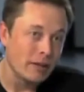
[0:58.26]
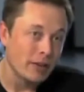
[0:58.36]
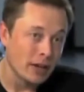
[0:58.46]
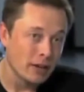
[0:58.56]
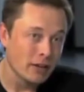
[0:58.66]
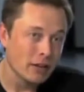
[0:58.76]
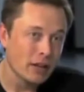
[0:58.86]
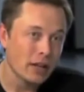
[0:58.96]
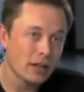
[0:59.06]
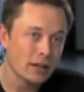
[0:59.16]
PayPal,
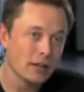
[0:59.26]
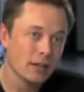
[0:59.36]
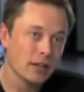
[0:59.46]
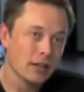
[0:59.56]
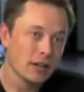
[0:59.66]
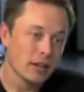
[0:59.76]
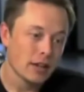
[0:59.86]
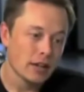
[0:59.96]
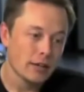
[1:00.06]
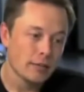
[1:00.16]
and
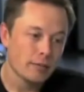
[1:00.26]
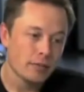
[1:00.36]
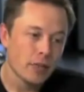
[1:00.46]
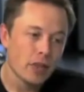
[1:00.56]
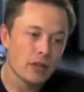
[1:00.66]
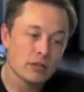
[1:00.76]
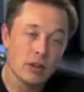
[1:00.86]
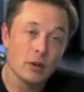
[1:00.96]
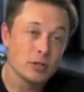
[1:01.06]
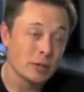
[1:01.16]

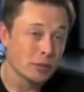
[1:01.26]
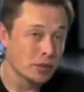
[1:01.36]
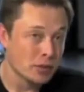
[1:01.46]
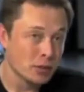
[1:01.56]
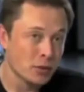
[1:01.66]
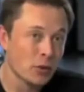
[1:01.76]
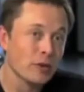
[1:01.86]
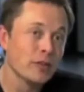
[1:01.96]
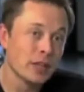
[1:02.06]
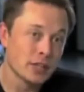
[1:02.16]
so I was able to do
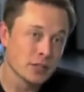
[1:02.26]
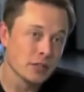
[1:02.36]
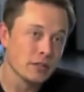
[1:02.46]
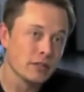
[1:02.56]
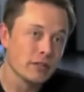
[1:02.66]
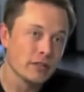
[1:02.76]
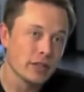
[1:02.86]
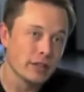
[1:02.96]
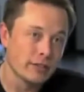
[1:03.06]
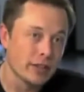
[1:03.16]
all of the initial
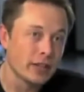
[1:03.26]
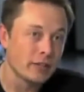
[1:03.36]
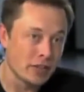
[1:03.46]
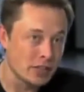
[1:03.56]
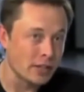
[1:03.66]
funding